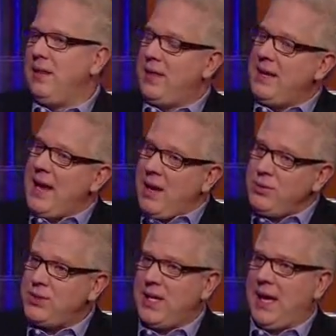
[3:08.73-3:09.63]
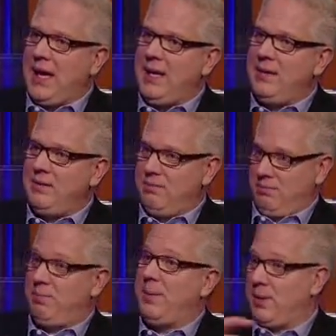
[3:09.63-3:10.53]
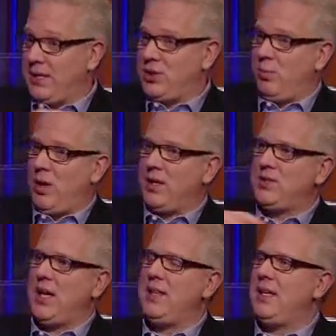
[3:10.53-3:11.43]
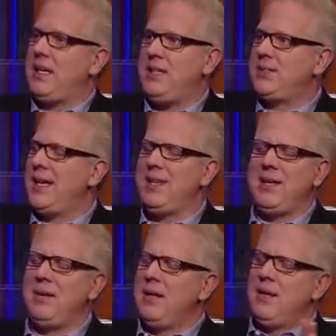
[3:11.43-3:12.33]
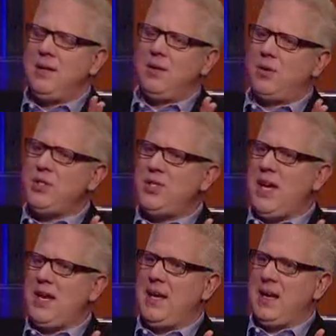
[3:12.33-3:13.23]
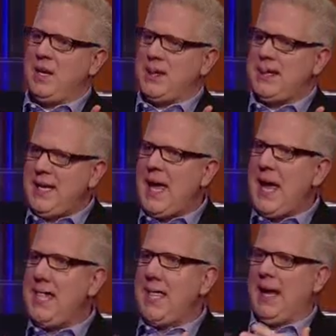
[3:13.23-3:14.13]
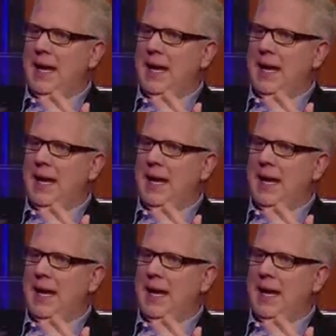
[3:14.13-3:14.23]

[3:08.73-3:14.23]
they now say, uh, people like Jim Wallis say that he said that Christianity's dead right.